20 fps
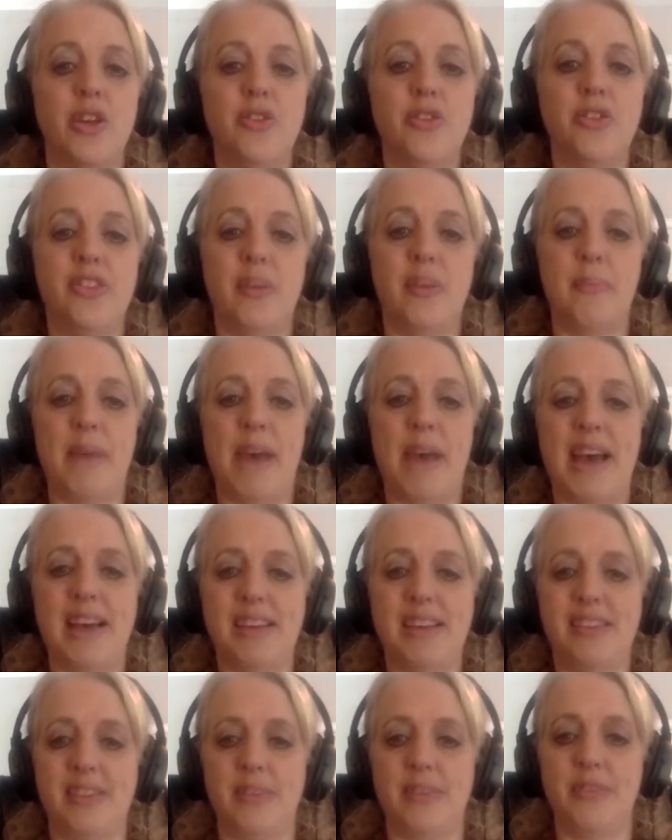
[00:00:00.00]
use the
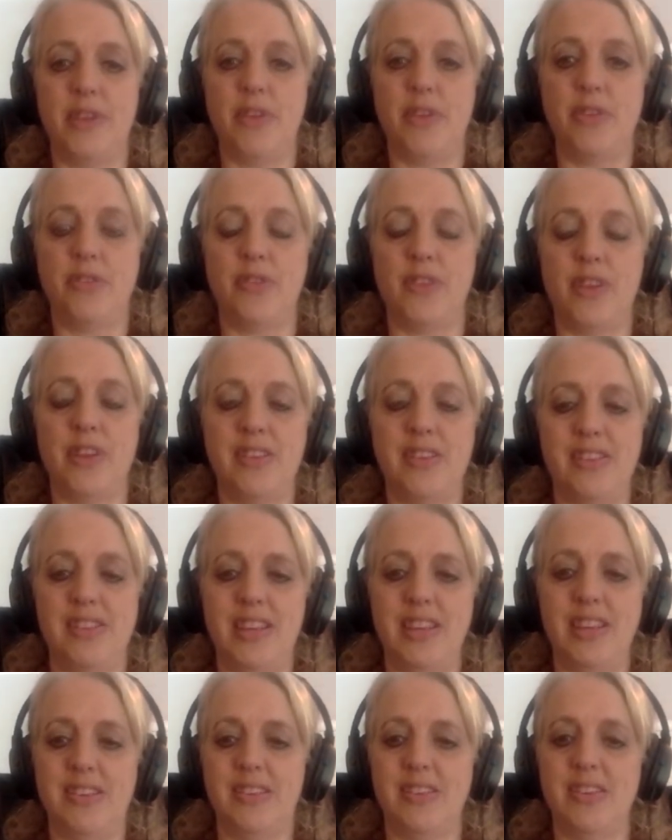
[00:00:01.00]
backs of those front
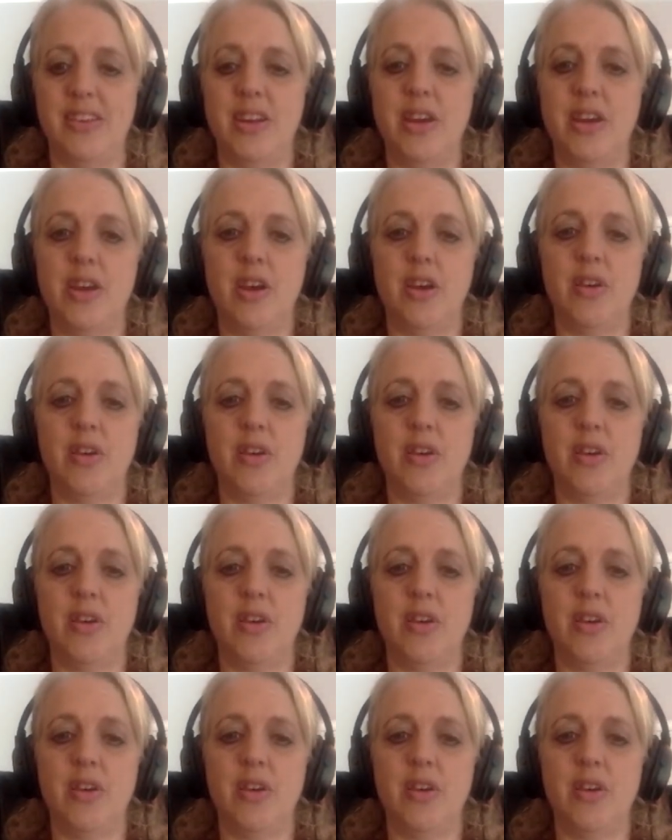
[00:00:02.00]
seats